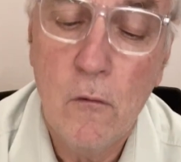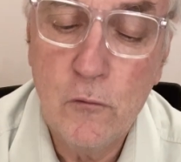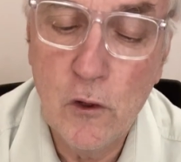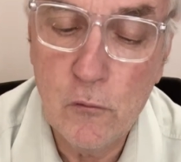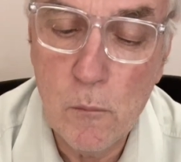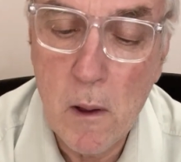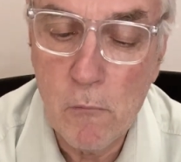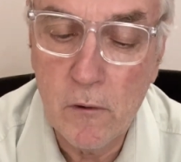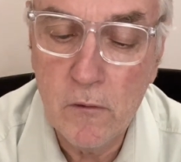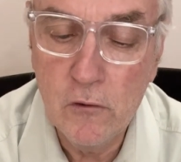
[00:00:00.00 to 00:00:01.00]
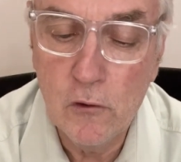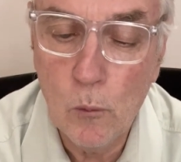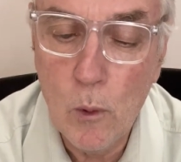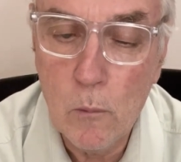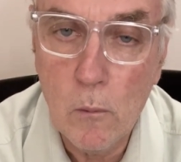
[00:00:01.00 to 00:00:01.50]
Just remembering, this is a
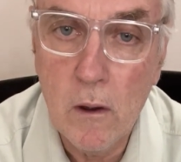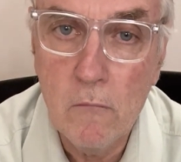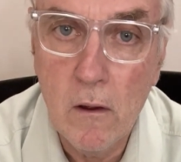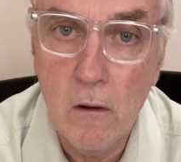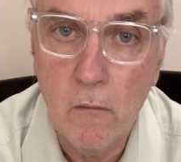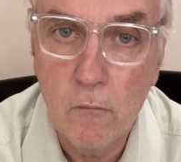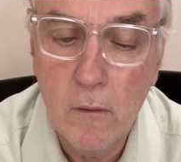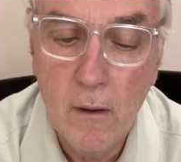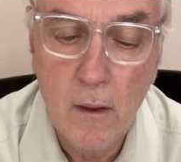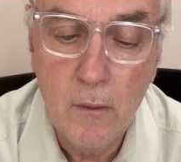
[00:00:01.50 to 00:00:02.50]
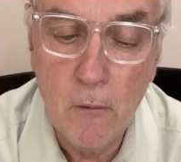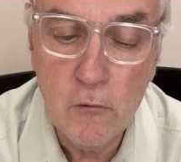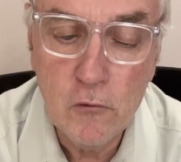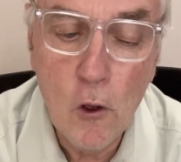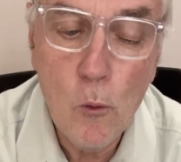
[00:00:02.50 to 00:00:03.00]
one-way valve. There
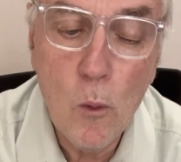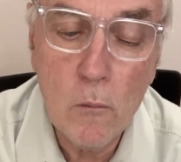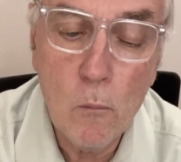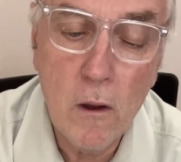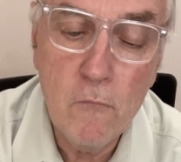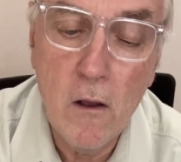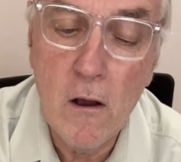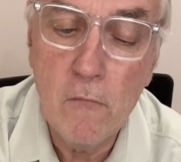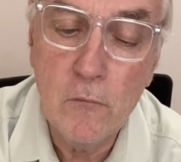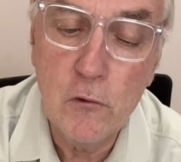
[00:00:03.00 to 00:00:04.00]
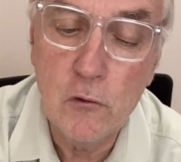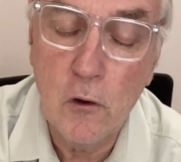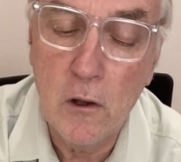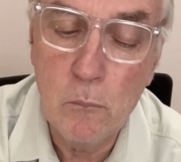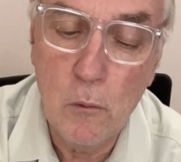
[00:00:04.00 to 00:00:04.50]
is no one-way valve on this
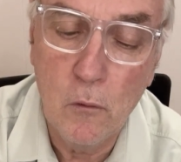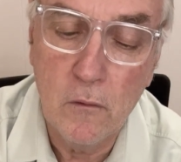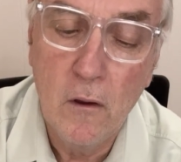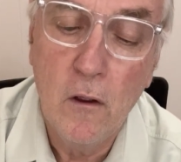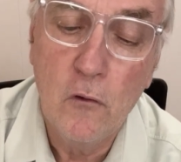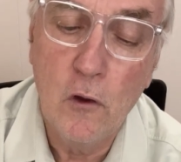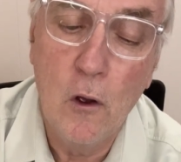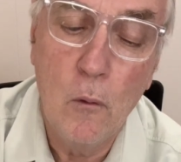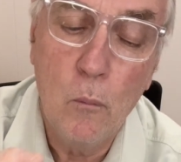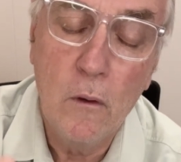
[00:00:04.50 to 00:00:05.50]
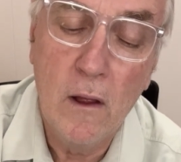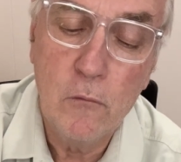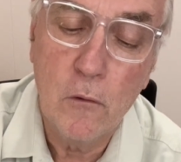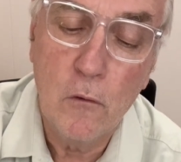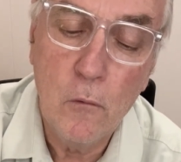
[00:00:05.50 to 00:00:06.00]
side port, so we'll have to
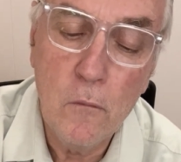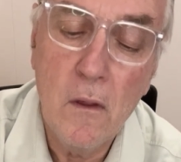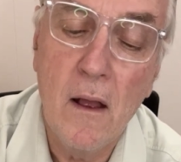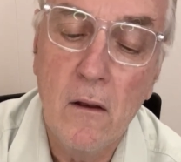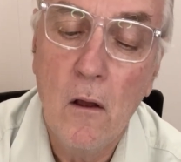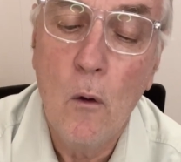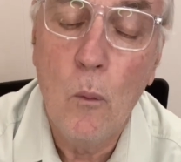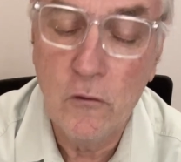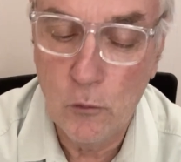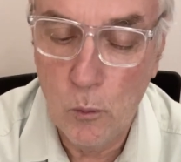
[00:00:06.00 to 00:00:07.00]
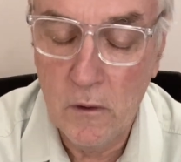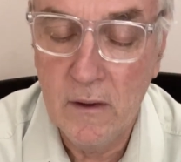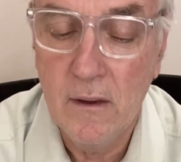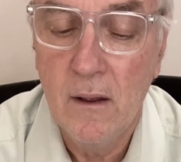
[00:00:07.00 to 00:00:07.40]
include that once we